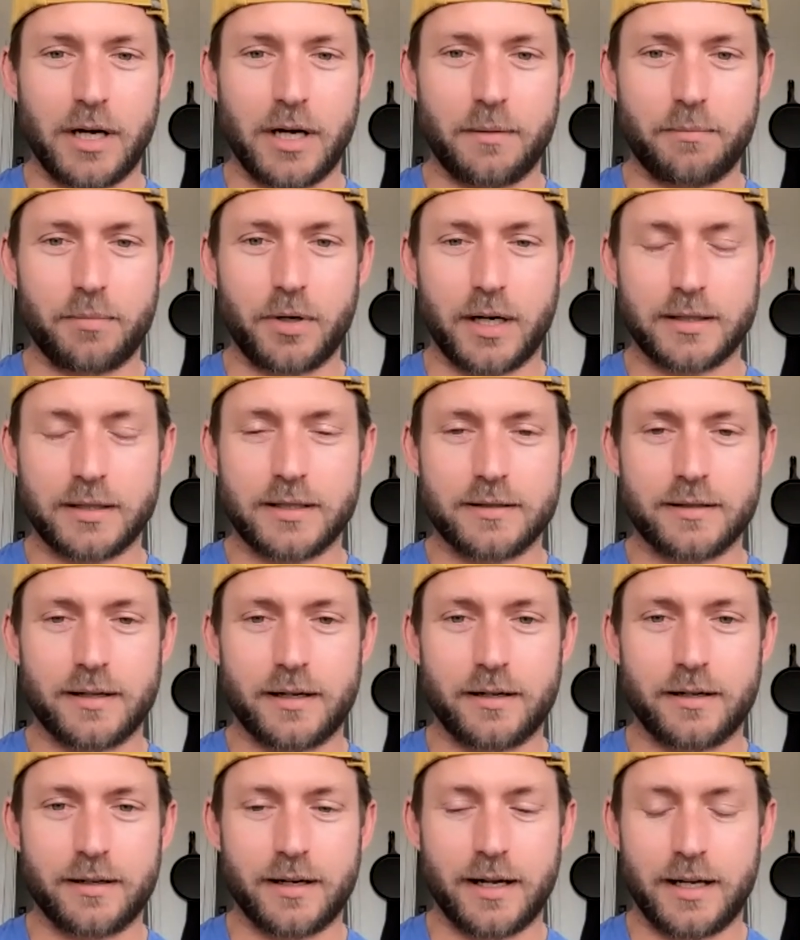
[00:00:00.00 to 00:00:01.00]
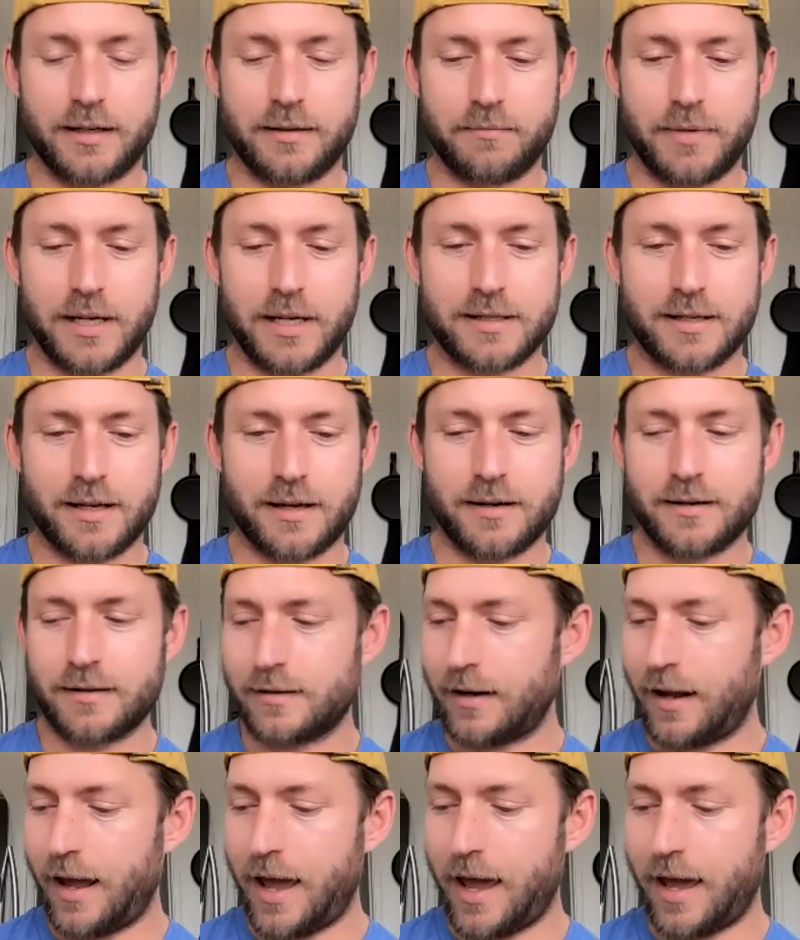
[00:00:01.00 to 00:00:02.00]
a product designer at Baseten,
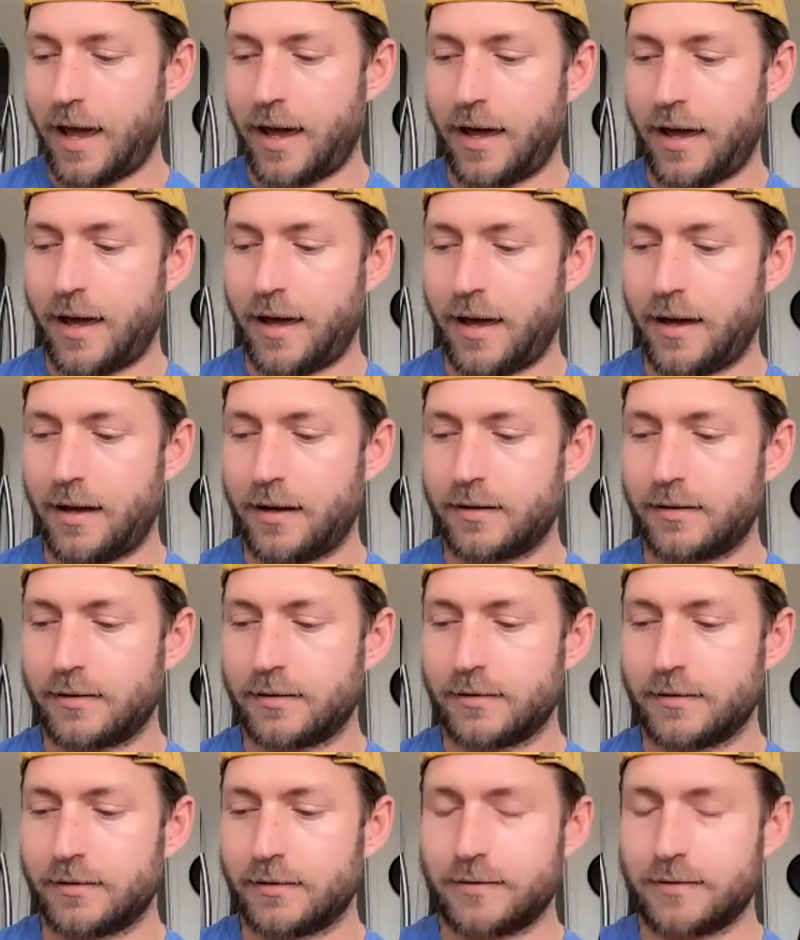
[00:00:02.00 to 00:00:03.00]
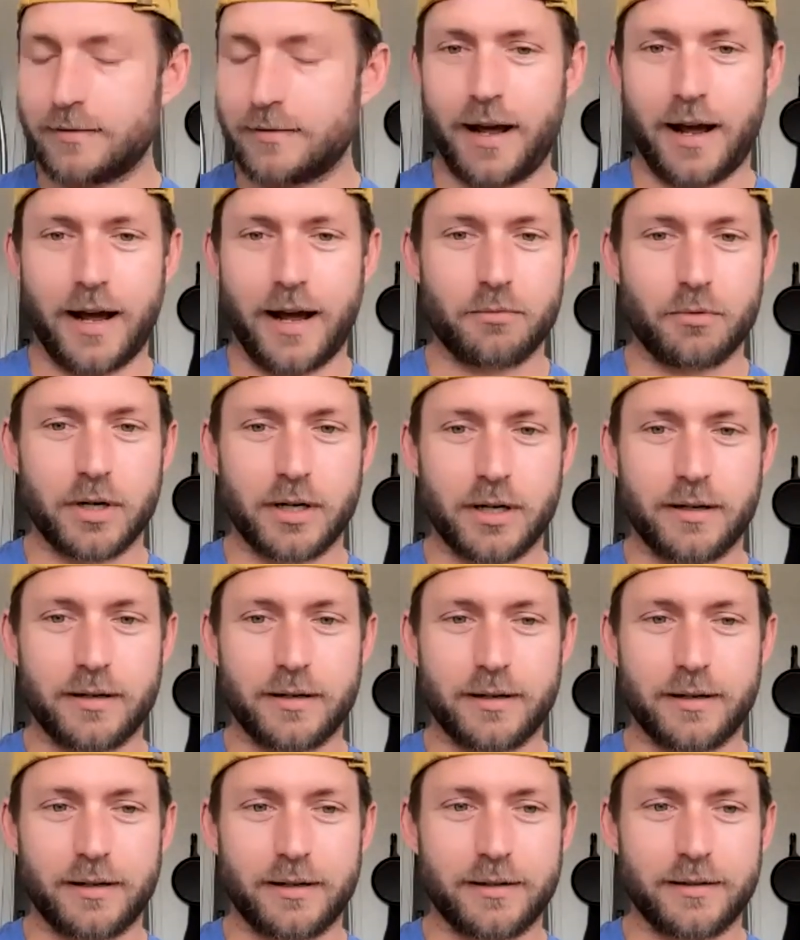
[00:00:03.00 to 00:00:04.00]
and I work
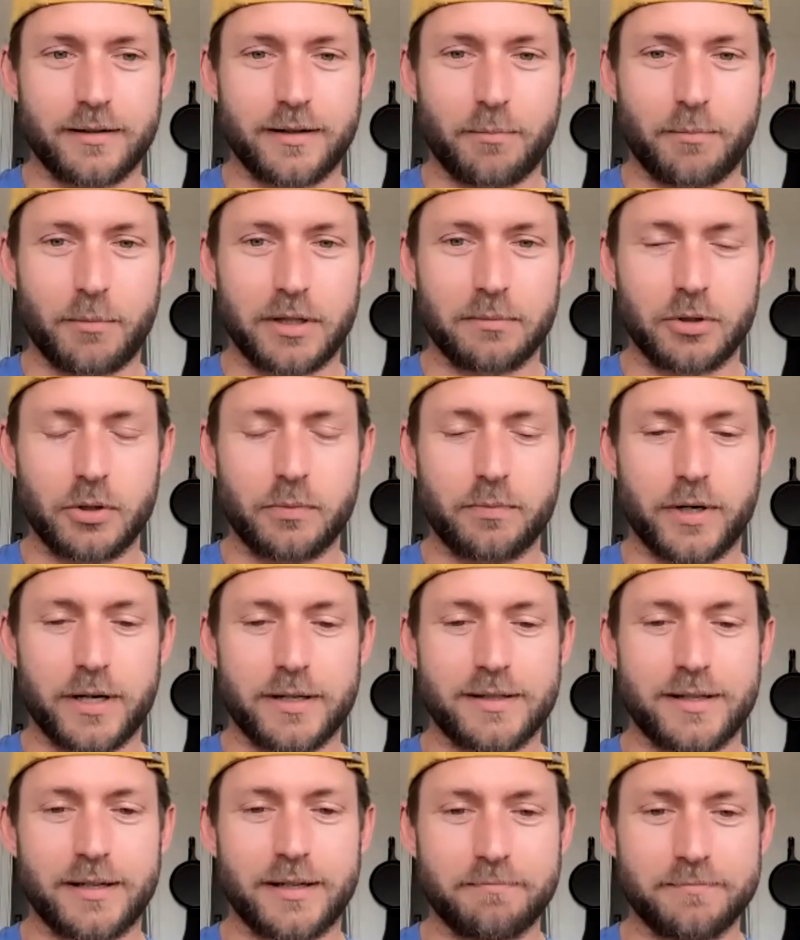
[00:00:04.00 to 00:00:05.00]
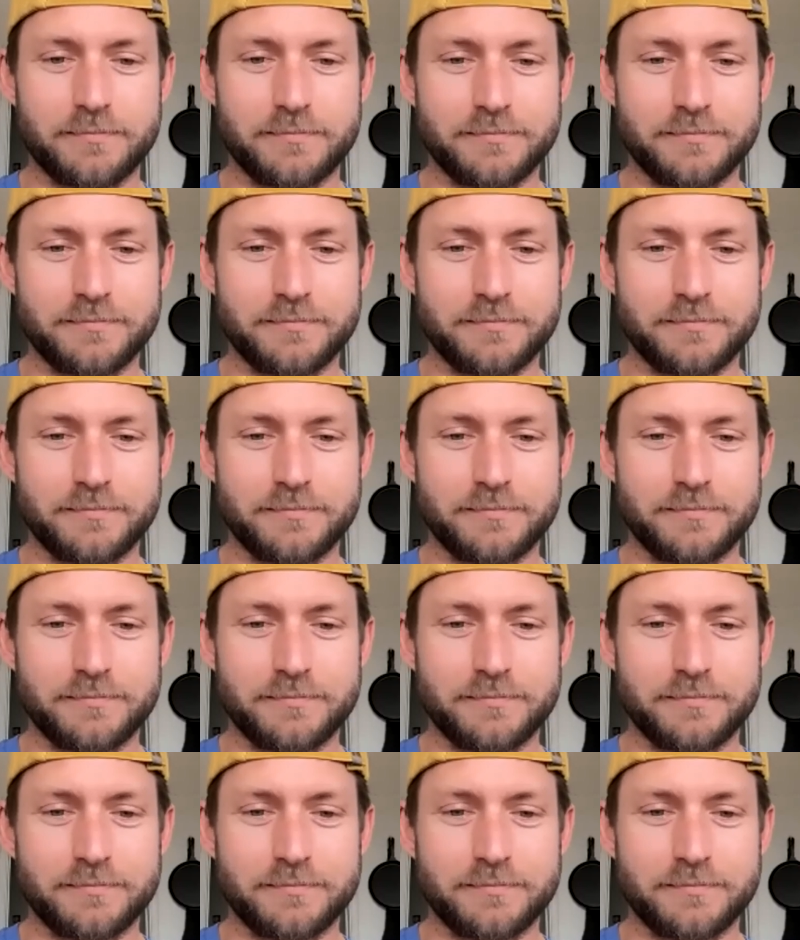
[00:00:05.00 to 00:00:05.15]
on I'm on the Blueprint team.